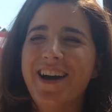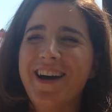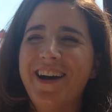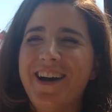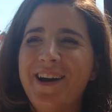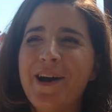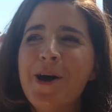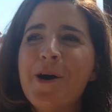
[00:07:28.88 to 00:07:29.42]

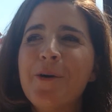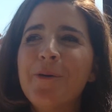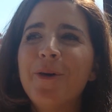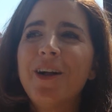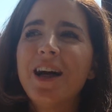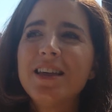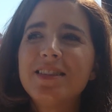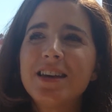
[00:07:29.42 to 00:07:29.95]

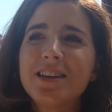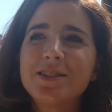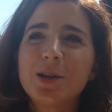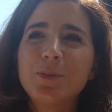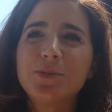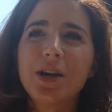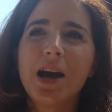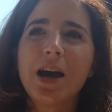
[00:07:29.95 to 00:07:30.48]
well, I think
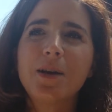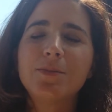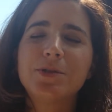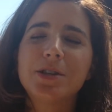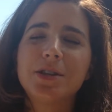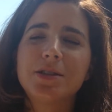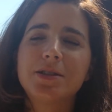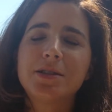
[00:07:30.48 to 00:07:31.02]

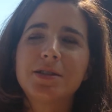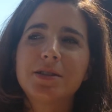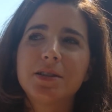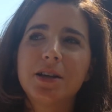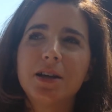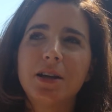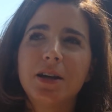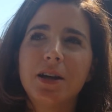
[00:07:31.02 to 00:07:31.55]
sometimes
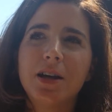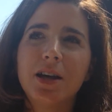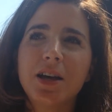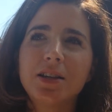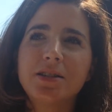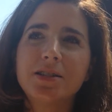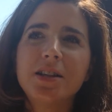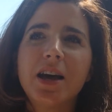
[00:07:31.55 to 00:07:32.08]

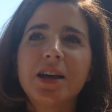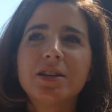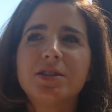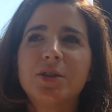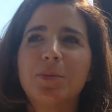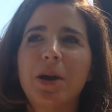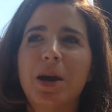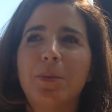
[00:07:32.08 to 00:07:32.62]
it's
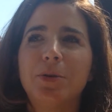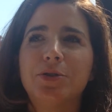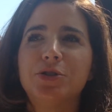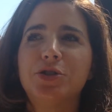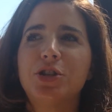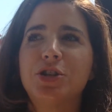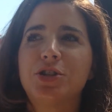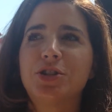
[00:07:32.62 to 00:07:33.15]
nice to be able
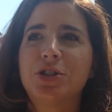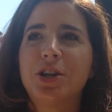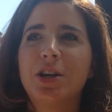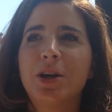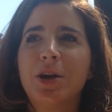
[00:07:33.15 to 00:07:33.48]
to just